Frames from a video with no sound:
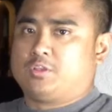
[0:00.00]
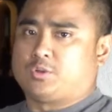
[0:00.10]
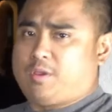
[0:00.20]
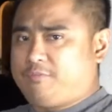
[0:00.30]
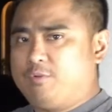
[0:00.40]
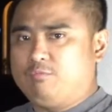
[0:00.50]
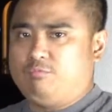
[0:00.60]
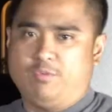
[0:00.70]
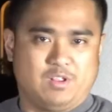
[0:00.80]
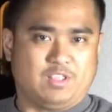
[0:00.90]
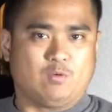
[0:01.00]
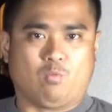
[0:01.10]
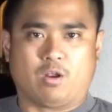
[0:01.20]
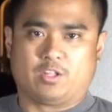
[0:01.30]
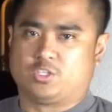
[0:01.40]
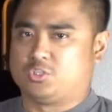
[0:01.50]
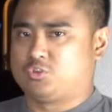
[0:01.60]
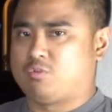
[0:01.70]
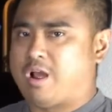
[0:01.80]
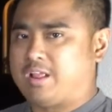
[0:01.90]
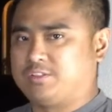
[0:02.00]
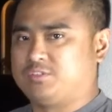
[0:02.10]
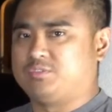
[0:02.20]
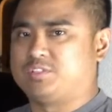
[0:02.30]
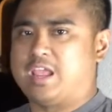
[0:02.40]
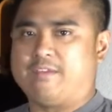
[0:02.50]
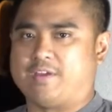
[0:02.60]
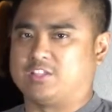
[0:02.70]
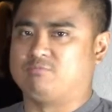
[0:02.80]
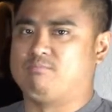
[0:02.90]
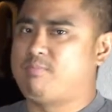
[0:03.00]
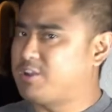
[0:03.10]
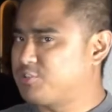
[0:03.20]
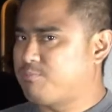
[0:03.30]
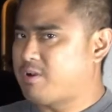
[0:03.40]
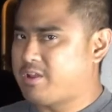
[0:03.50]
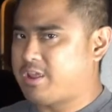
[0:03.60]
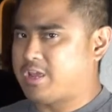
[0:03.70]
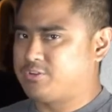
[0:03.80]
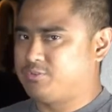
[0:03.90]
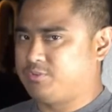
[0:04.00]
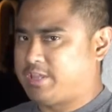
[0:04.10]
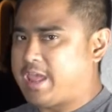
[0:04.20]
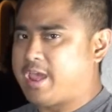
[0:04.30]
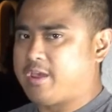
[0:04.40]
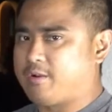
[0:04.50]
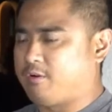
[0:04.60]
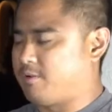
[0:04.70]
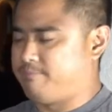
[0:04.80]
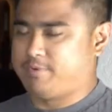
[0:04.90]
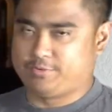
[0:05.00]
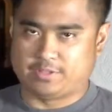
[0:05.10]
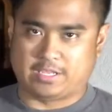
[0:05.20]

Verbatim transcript: So if you really wanted to try to save as much money as you can on a build